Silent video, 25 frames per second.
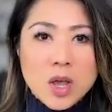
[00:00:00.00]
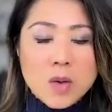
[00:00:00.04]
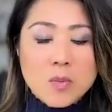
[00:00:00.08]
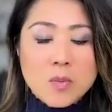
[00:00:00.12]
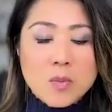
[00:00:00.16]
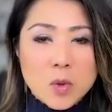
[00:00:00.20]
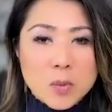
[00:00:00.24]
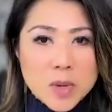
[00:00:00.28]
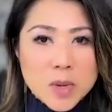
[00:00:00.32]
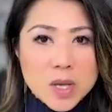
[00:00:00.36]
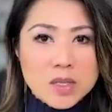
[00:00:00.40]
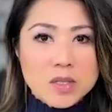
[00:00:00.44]

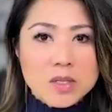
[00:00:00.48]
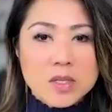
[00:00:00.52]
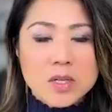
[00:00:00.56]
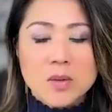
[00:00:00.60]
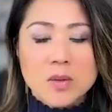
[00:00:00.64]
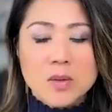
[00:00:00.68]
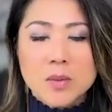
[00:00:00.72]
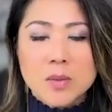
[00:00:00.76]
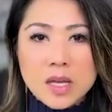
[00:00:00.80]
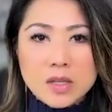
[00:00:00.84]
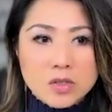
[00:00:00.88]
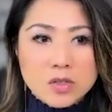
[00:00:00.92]

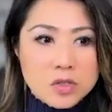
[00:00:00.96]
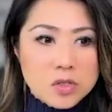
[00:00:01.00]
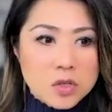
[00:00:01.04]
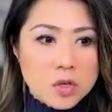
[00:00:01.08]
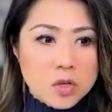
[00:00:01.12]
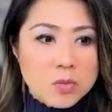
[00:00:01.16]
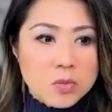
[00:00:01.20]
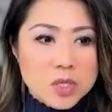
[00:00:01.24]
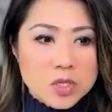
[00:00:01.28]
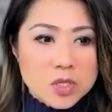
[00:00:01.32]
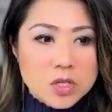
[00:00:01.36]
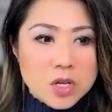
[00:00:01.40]
momentum and
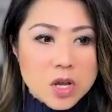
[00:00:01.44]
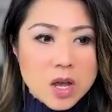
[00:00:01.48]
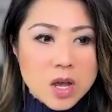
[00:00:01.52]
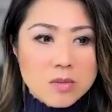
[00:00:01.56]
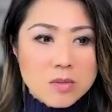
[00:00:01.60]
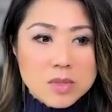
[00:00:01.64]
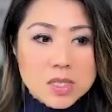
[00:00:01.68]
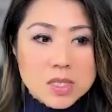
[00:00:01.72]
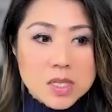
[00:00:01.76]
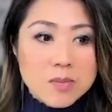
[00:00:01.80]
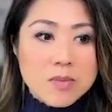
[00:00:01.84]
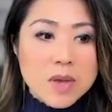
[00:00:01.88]
so much
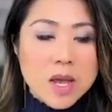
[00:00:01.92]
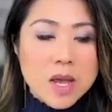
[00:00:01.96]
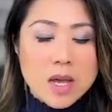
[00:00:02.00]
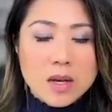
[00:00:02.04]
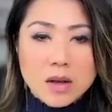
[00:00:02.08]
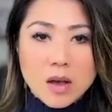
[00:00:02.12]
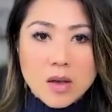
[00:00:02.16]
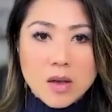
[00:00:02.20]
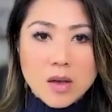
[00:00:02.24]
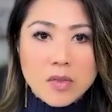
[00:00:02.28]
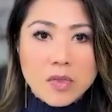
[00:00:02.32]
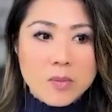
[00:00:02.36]

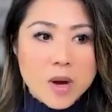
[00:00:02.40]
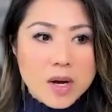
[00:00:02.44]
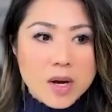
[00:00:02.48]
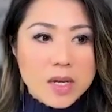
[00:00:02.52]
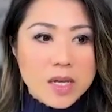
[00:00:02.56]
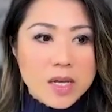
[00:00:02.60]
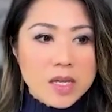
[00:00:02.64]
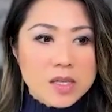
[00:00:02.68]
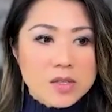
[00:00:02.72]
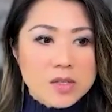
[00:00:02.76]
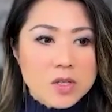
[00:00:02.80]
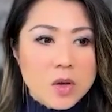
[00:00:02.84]
demand on the market.